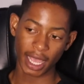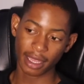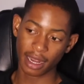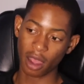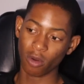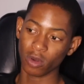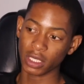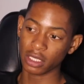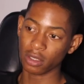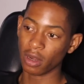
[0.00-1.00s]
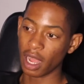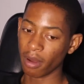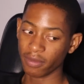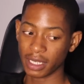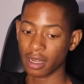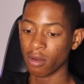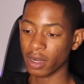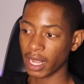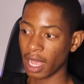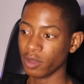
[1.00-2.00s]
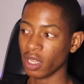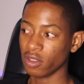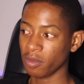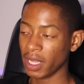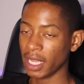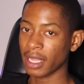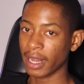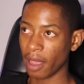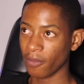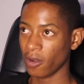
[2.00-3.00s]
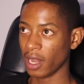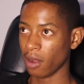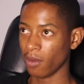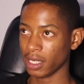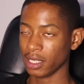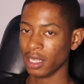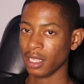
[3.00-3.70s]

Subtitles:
And then I would, after downloading apps, you have to be in that app for like what?